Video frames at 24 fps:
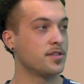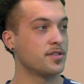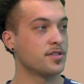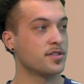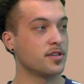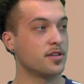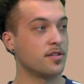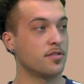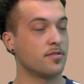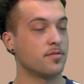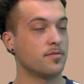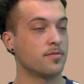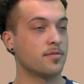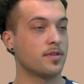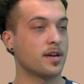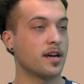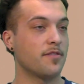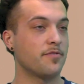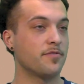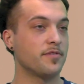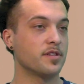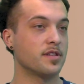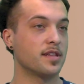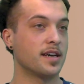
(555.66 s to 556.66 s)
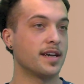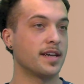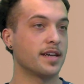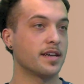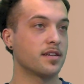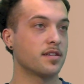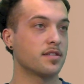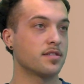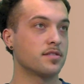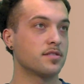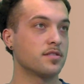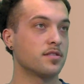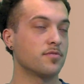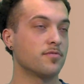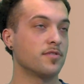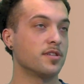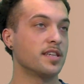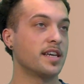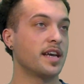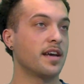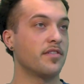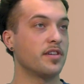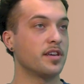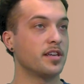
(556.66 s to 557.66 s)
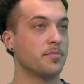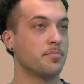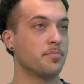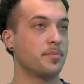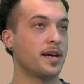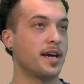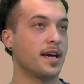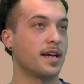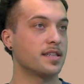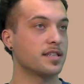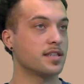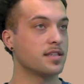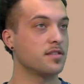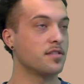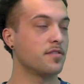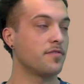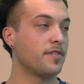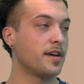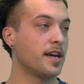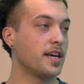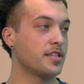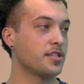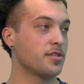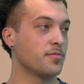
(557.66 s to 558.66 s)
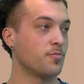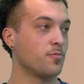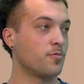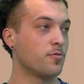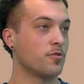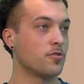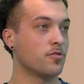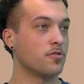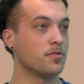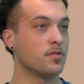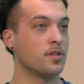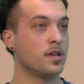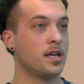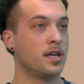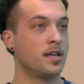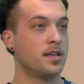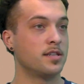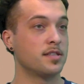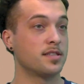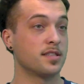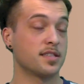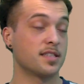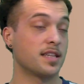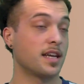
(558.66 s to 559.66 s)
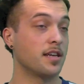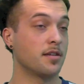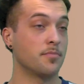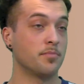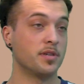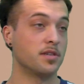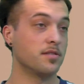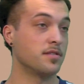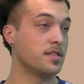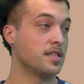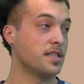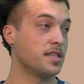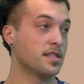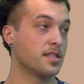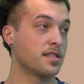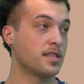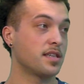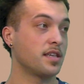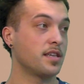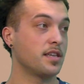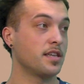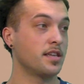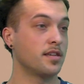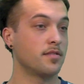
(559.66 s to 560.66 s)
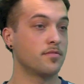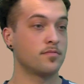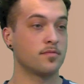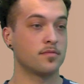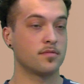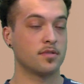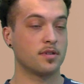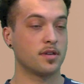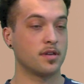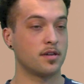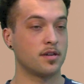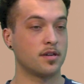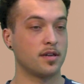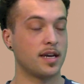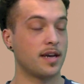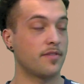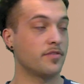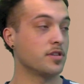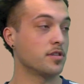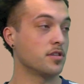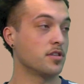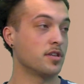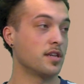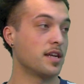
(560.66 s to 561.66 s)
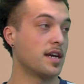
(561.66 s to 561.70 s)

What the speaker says: So I feel like to really have an impact in the fashion world, sustainability is key, having good